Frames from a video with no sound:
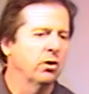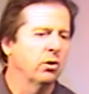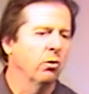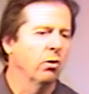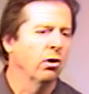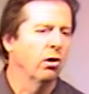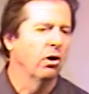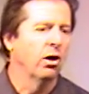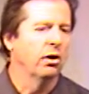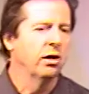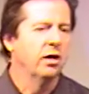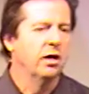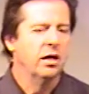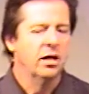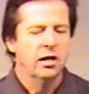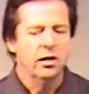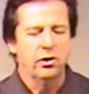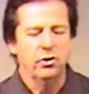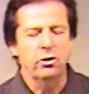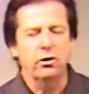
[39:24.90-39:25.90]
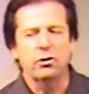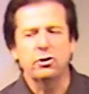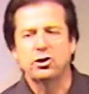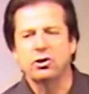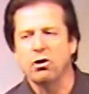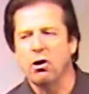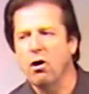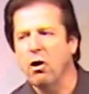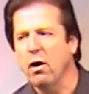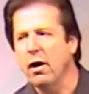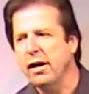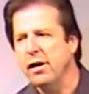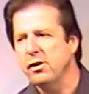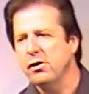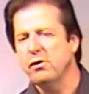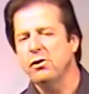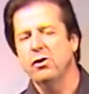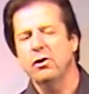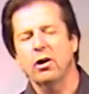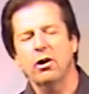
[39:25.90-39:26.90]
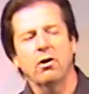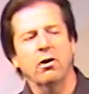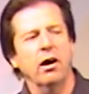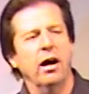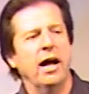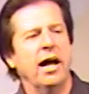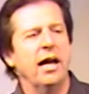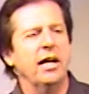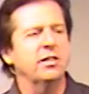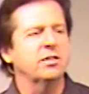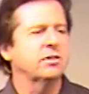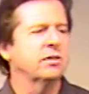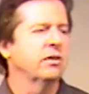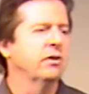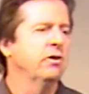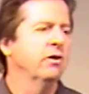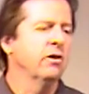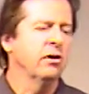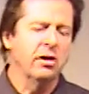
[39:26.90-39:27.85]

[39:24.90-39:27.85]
the world. Your joy, your grace, your